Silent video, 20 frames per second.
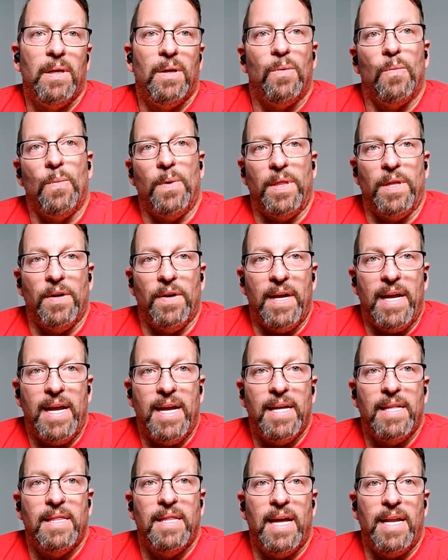When they're
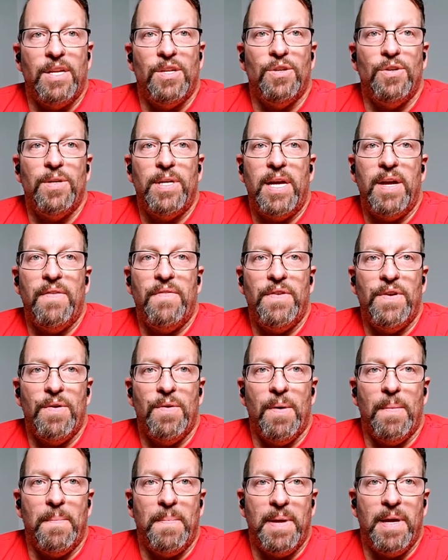in, they do give you a
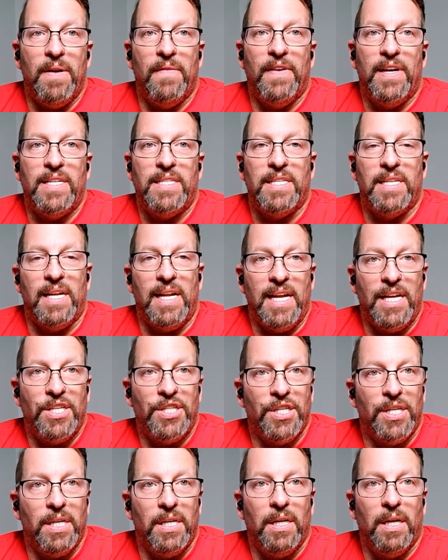bit of
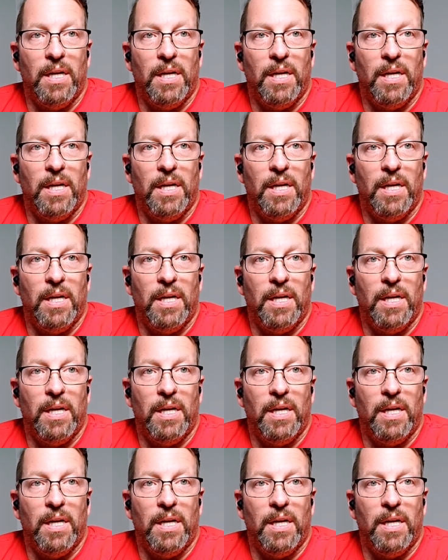isolation.